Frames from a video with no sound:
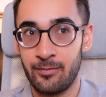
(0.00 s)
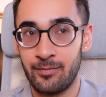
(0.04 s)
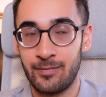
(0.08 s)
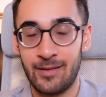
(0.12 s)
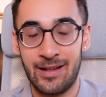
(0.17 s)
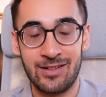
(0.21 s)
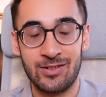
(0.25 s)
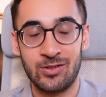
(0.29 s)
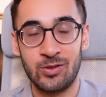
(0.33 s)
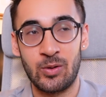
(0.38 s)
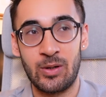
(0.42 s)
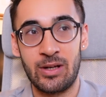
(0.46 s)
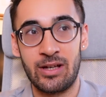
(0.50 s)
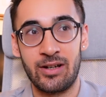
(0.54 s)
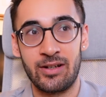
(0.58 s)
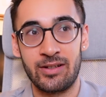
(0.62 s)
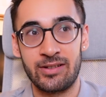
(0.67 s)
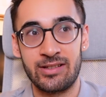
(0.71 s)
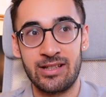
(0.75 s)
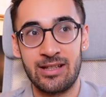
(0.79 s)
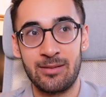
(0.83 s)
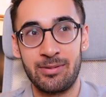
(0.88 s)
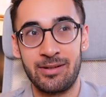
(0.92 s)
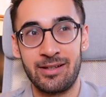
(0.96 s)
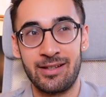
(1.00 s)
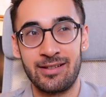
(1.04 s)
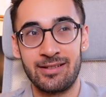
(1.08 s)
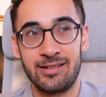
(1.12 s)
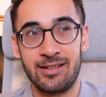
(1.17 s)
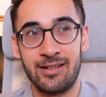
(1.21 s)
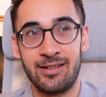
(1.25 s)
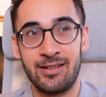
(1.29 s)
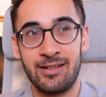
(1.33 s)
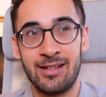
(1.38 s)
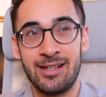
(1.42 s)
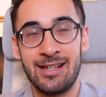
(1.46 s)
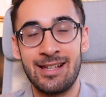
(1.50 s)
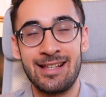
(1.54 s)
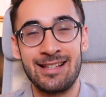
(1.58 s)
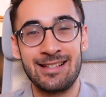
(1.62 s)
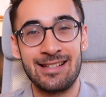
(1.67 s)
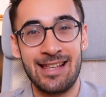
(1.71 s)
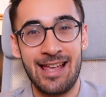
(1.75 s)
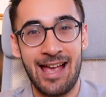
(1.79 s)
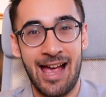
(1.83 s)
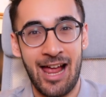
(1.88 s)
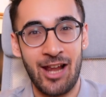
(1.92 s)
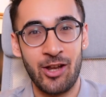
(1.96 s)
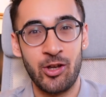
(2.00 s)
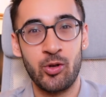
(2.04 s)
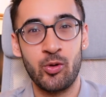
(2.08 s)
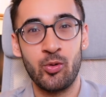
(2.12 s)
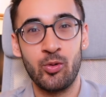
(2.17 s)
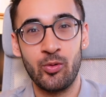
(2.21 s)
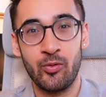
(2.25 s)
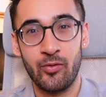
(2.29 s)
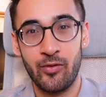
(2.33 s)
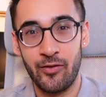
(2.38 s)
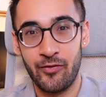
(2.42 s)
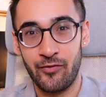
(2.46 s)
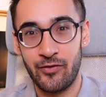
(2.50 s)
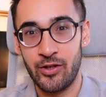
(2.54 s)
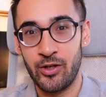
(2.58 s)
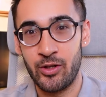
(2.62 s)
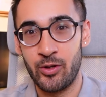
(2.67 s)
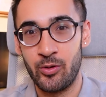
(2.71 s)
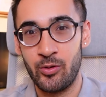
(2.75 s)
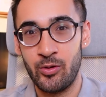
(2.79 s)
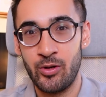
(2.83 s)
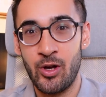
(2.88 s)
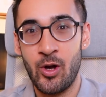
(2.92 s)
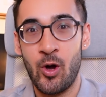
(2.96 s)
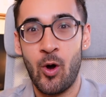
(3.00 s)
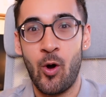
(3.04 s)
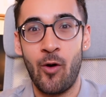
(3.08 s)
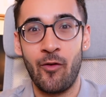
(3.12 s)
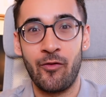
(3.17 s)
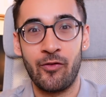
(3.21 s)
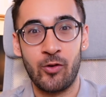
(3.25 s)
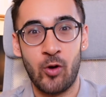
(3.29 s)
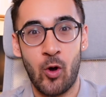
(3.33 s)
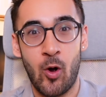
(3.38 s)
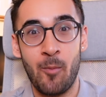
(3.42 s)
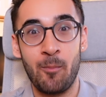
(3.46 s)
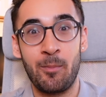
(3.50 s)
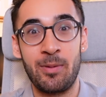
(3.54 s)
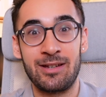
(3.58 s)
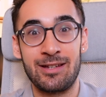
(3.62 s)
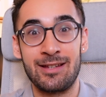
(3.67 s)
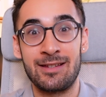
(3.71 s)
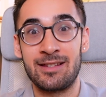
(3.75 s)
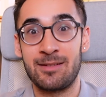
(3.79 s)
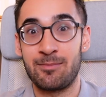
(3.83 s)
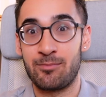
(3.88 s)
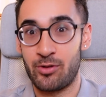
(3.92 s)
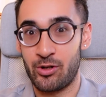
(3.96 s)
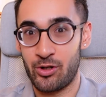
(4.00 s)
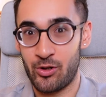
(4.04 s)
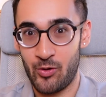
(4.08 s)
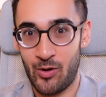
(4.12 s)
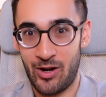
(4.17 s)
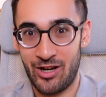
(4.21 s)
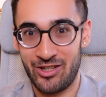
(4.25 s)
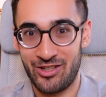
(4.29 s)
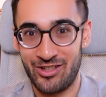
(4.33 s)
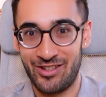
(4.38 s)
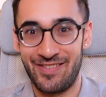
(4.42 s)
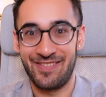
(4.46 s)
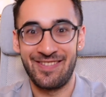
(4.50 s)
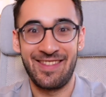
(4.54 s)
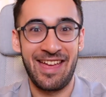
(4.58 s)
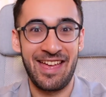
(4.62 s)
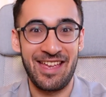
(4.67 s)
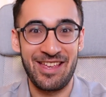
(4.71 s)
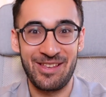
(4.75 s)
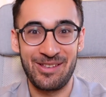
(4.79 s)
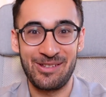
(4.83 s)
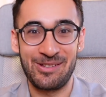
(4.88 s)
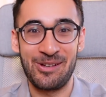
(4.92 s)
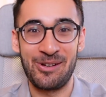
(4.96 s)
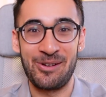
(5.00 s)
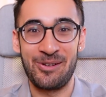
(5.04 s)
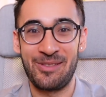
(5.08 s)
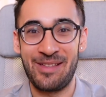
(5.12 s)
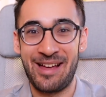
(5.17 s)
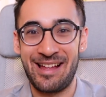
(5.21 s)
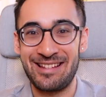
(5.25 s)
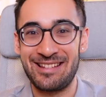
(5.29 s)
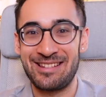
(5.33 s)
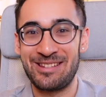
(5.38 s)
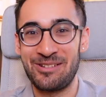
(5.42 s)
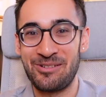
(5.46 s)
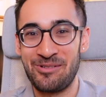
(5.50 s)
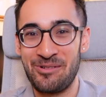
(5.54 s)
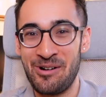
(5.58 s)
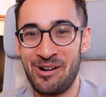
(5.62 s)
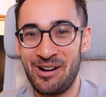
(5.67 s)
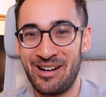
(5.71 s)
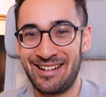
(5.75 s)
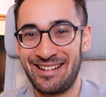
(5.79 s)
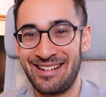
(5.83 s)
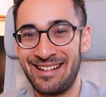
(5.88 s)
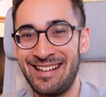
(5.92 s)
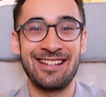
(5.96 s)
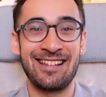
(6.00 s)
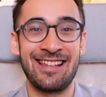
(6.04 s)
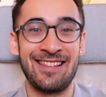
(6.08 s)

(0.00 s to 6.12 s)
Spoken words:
That's not ARCP, is it? It's the Annual Review of Competence Progression. There you go, that's the one.